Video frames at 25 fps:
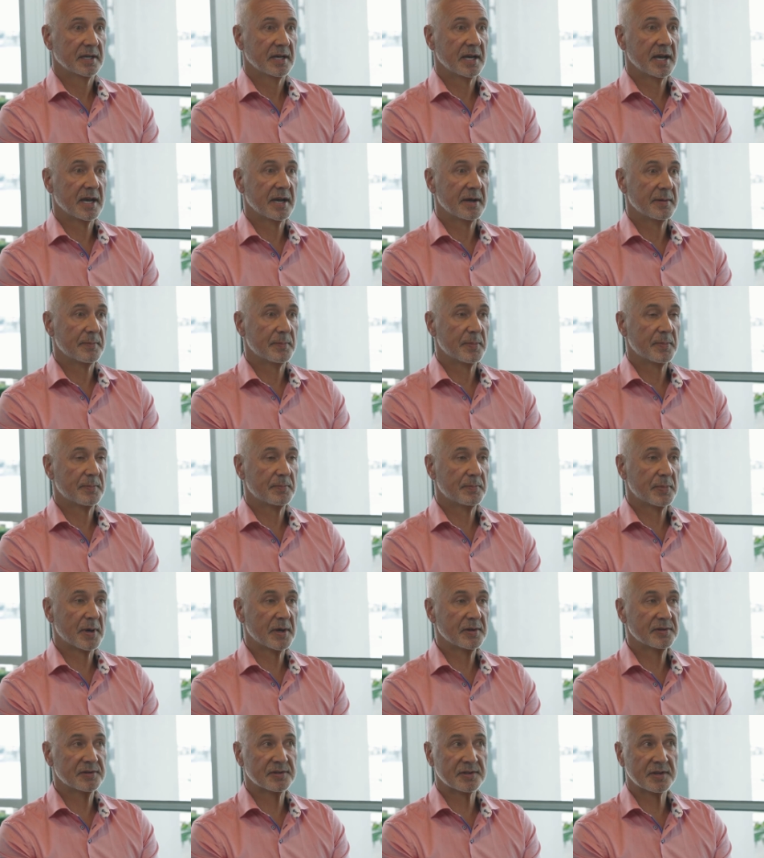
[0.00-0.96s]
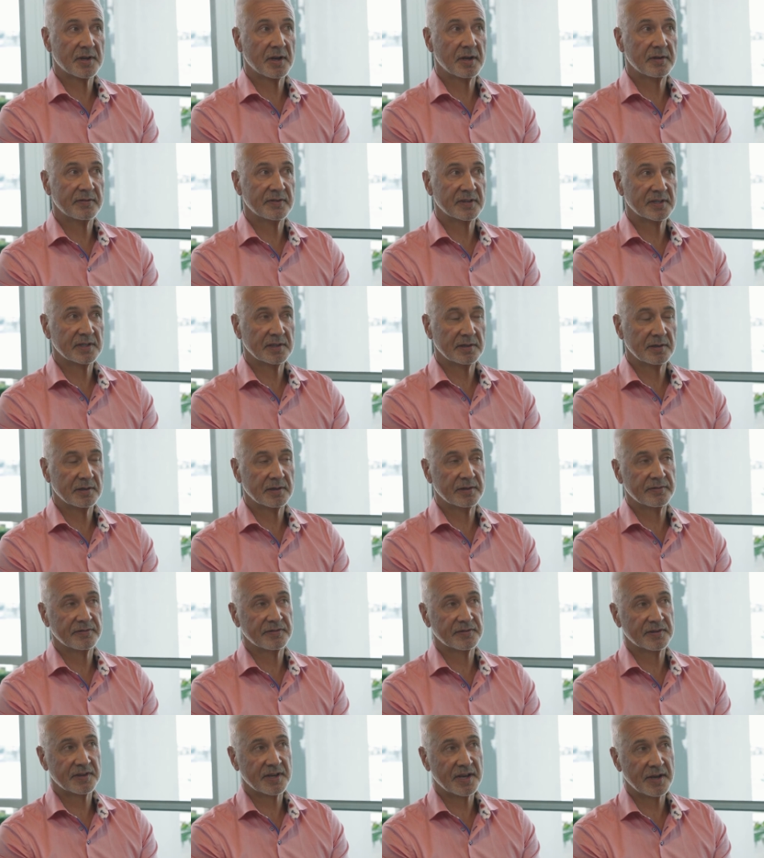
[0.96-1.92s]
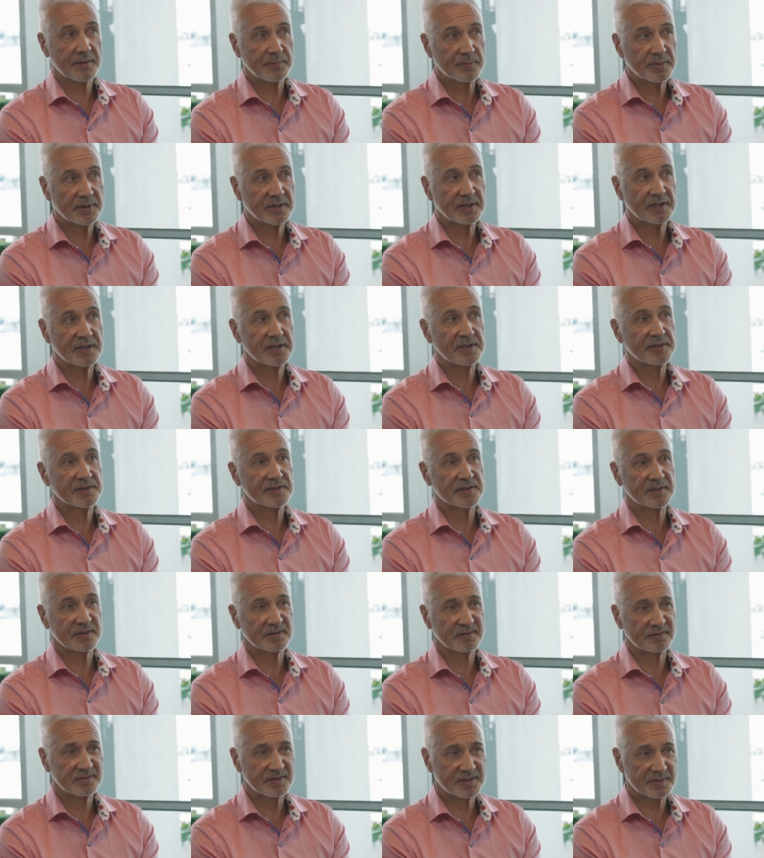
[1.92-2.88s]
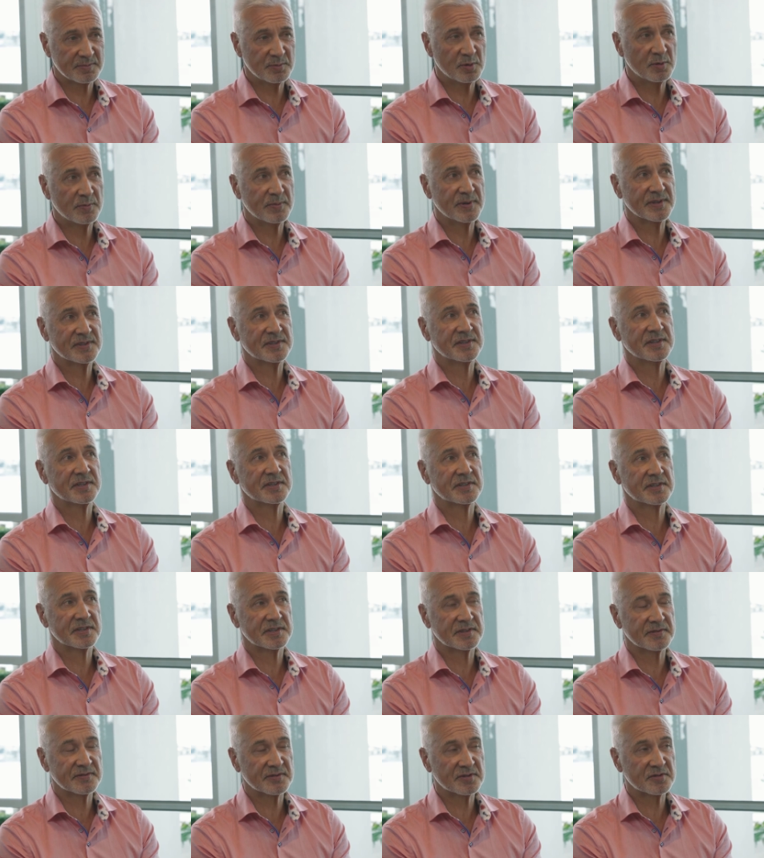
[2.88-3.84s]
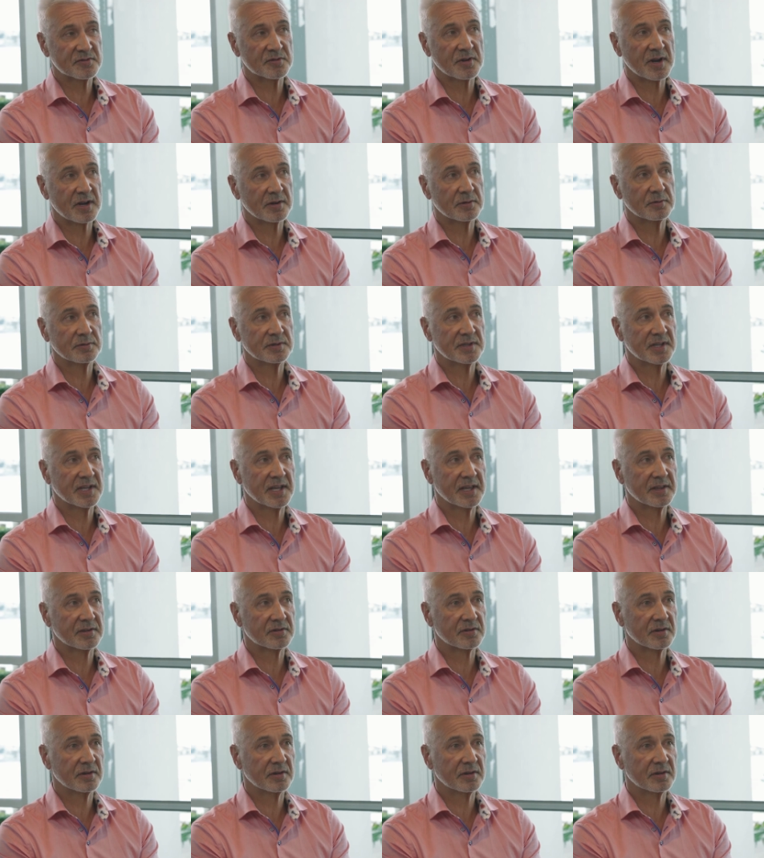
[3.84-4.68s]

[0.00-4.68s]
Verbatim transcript: uh, post COVID a lot of companies and small businesses have struggled to get mm.